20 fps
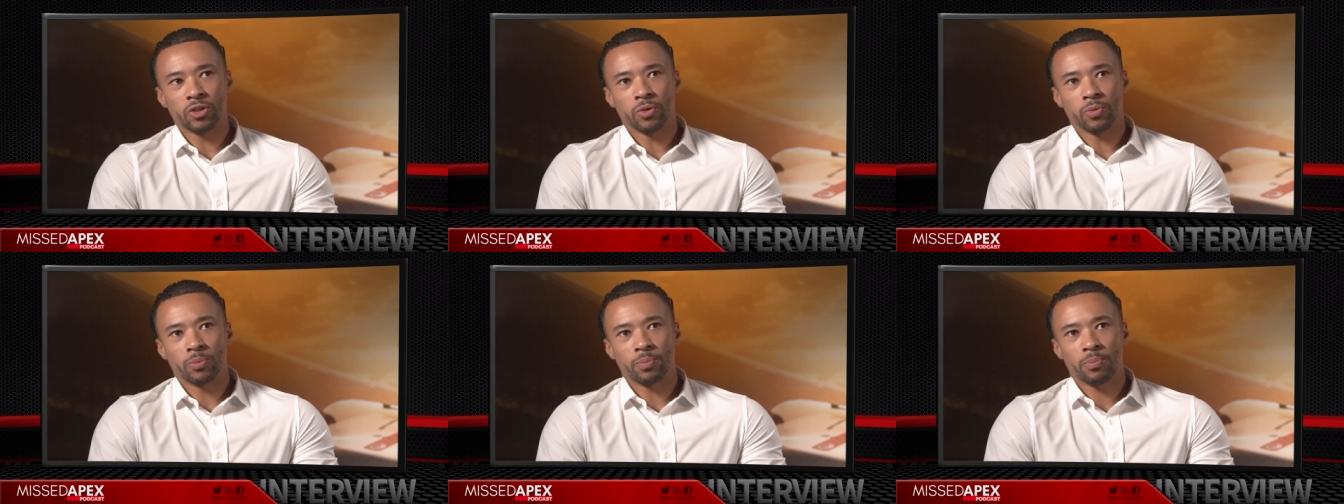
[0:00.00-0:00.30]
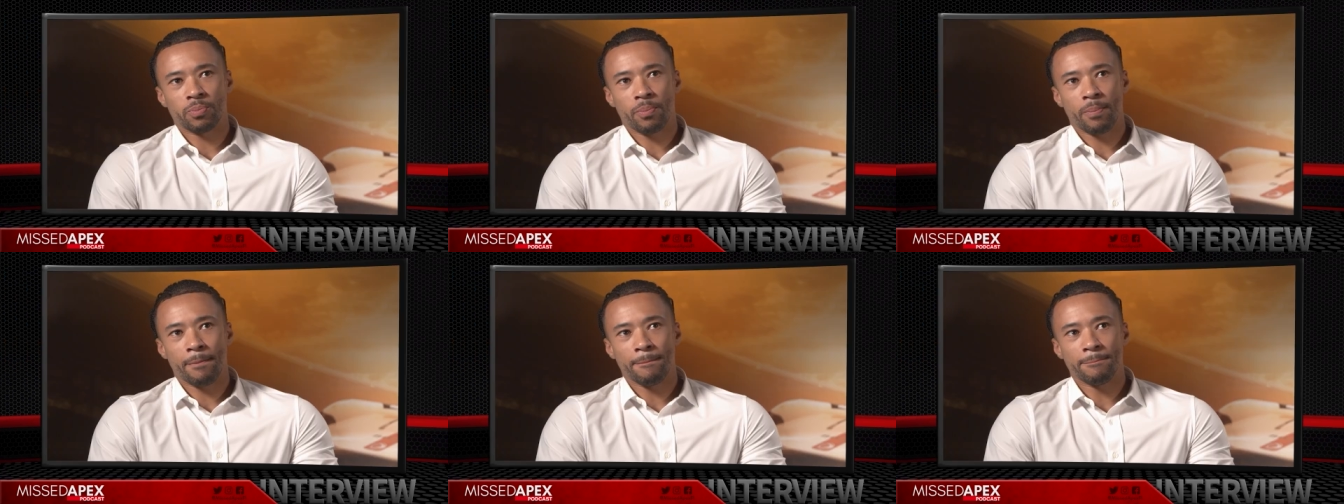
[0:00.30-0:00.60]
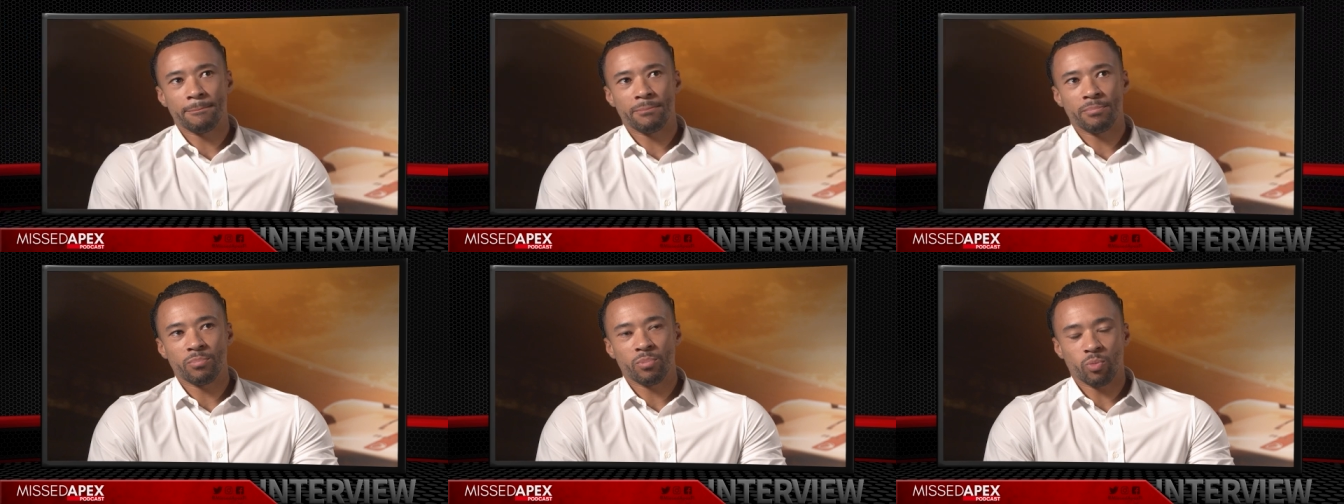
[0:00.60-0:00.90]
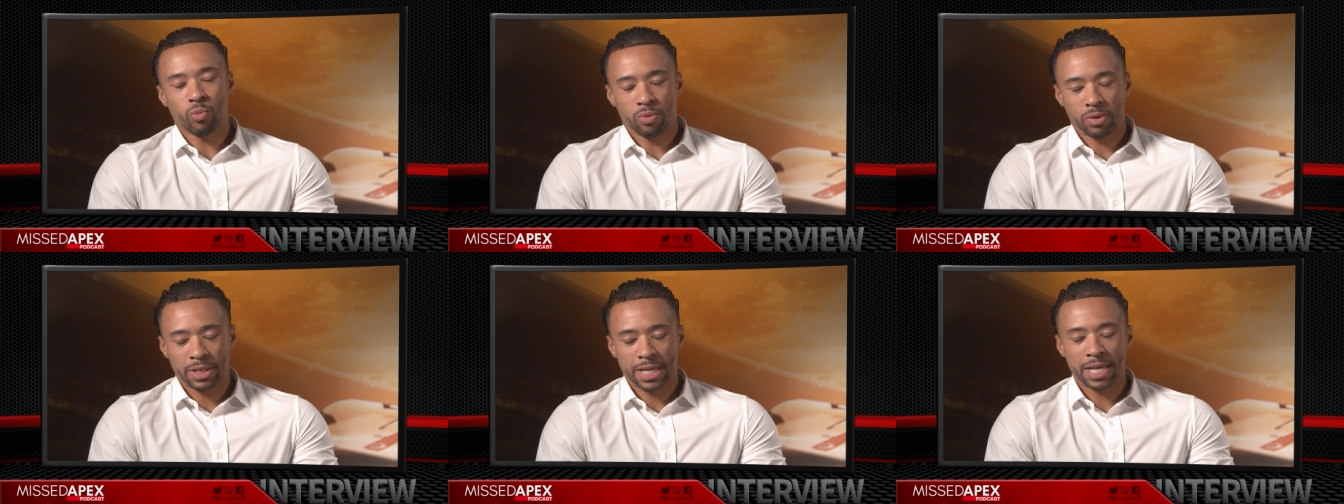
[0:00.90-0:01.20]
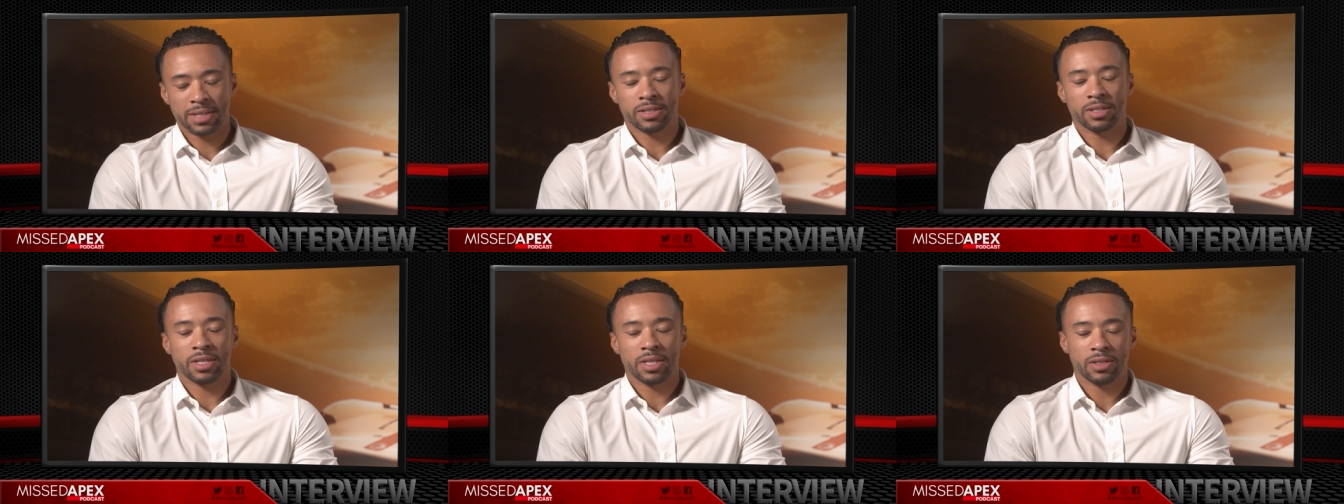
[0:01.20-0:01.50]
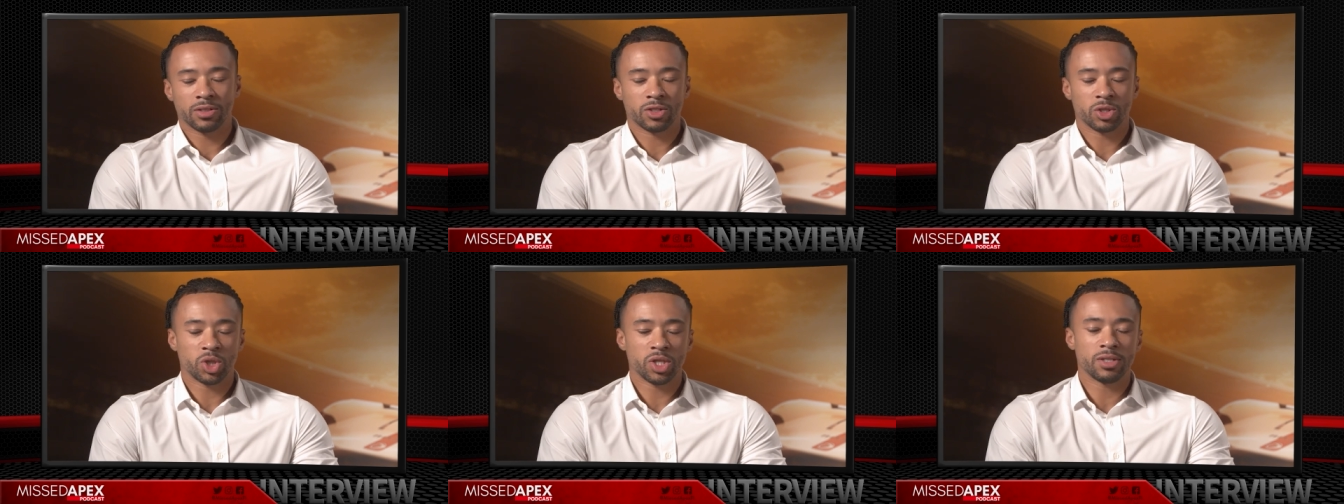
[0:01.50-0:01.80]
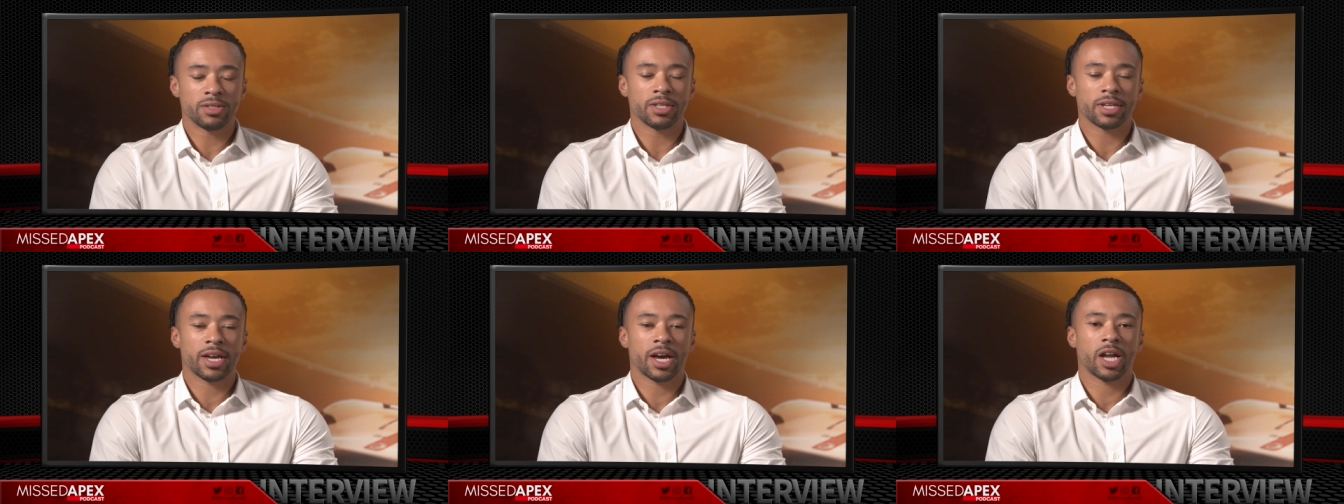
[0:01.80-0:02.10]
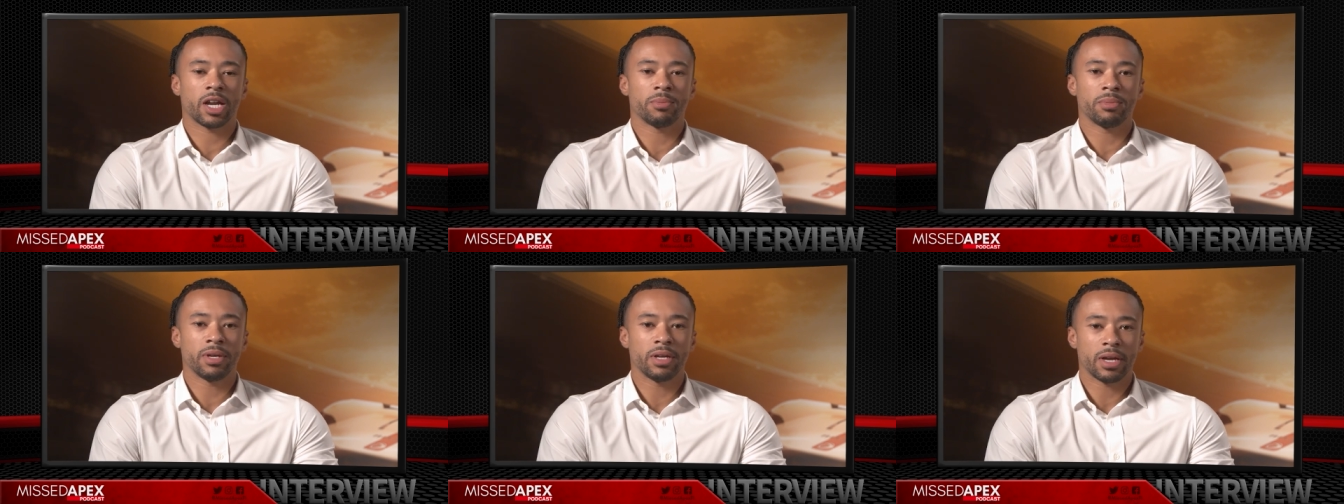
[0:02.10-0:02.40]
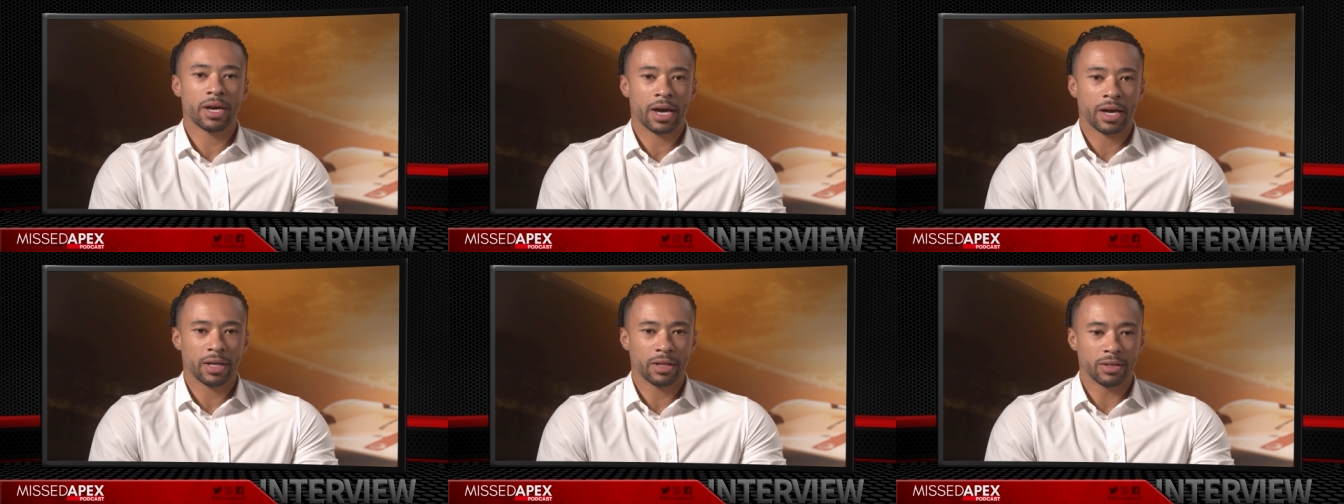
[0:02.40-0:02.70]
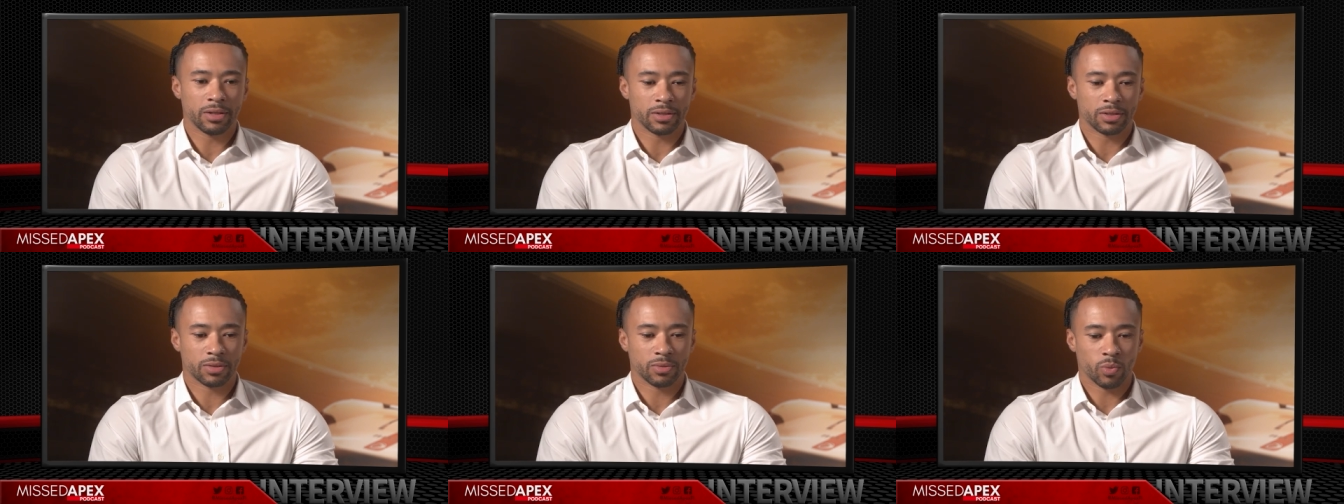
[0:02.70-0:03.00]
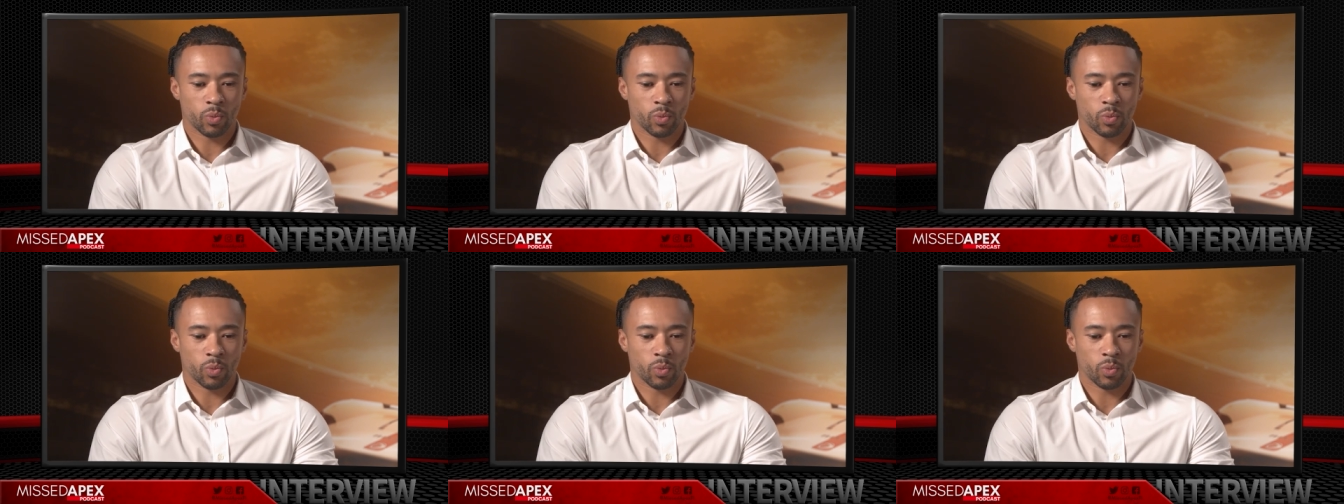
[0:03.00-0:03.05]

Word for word: know, getting into GT Academy and